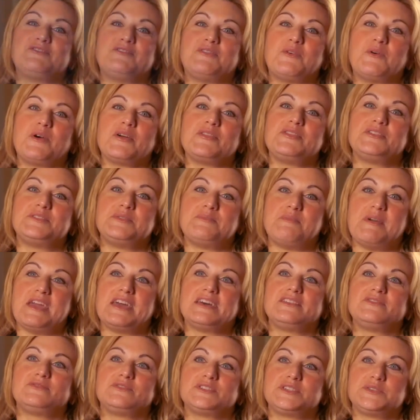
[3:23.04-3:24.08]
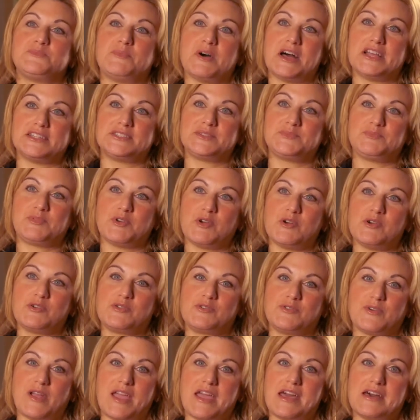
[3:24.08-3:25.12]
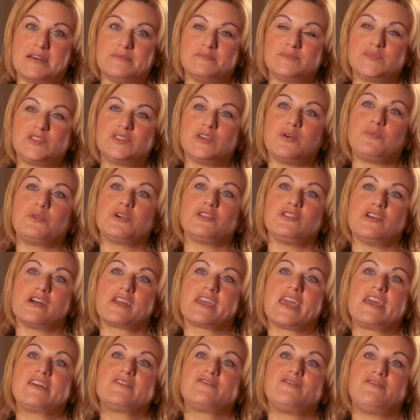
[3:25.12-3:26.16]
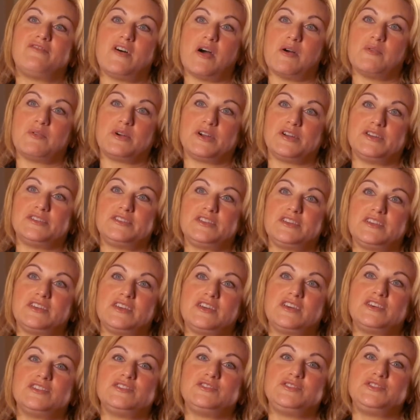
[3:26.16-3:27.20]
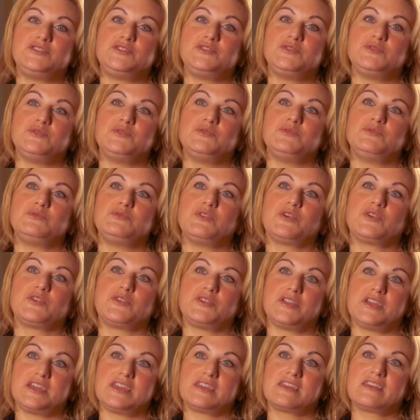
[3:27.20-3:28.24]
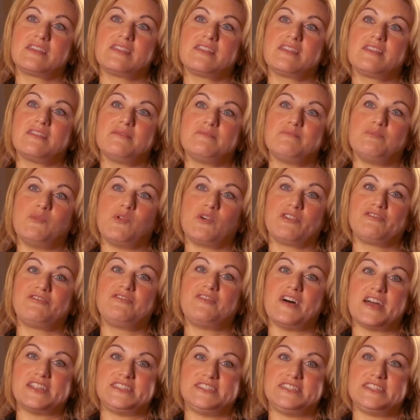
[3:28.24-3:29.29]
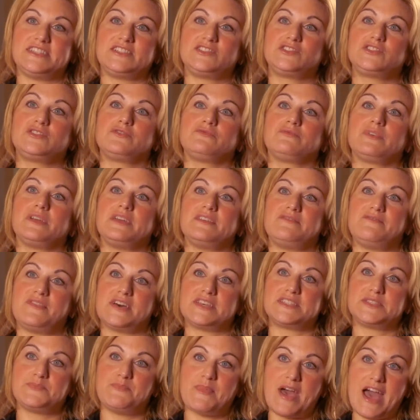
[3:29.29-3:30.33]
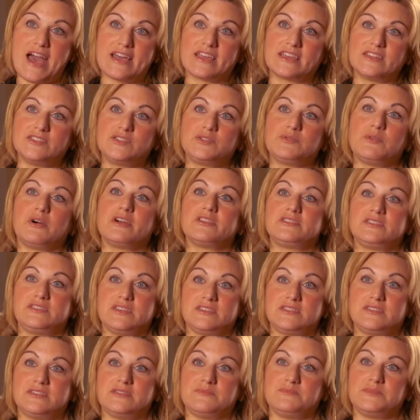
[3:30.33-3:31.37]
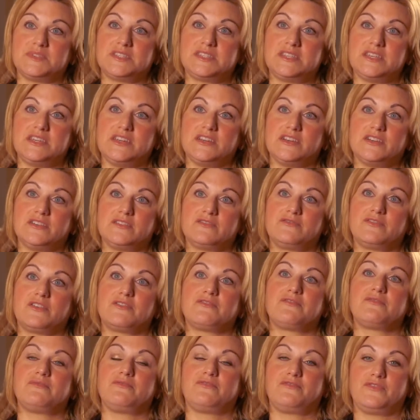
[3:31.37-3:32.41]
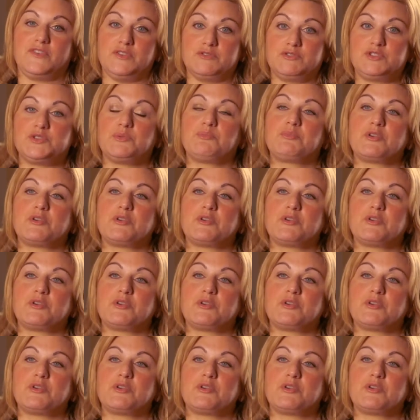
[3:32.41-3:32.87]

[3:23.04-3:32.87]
for the demand response program, so we're looking forward to earning more funding to reinvest back into our systems here for future